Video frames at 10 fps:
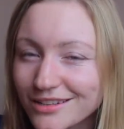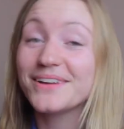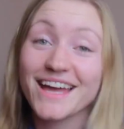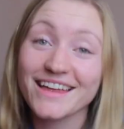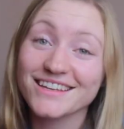
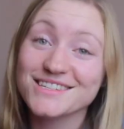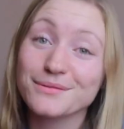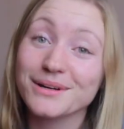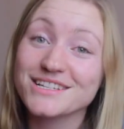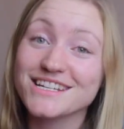But yeah, thanks
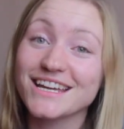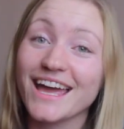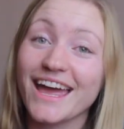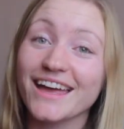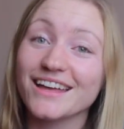for
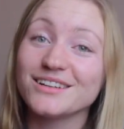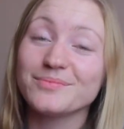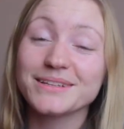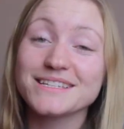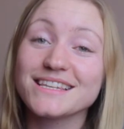watching, and
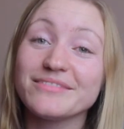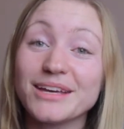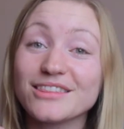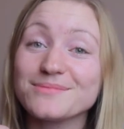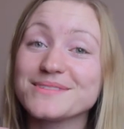please leave
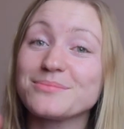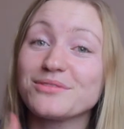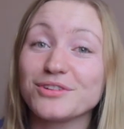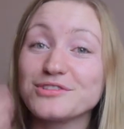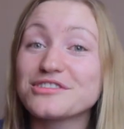me a thumbs up
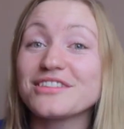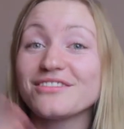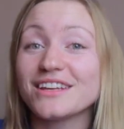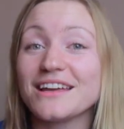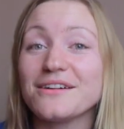if you enjoyed the
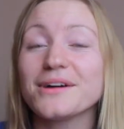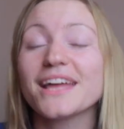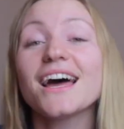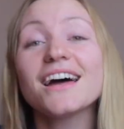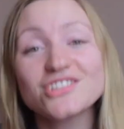video,
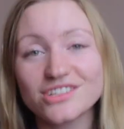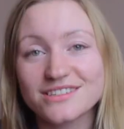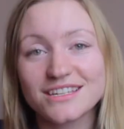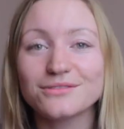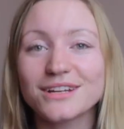and I shall
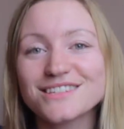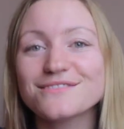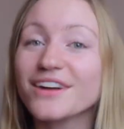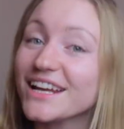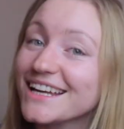see you next
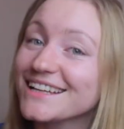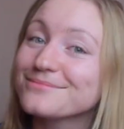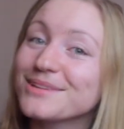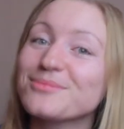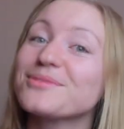Friday.
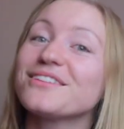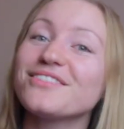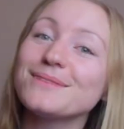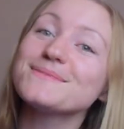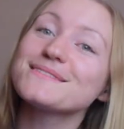Keep with the good
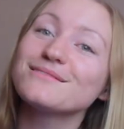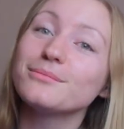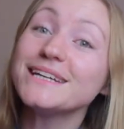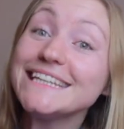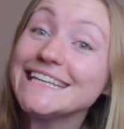vibes.
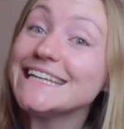Bye!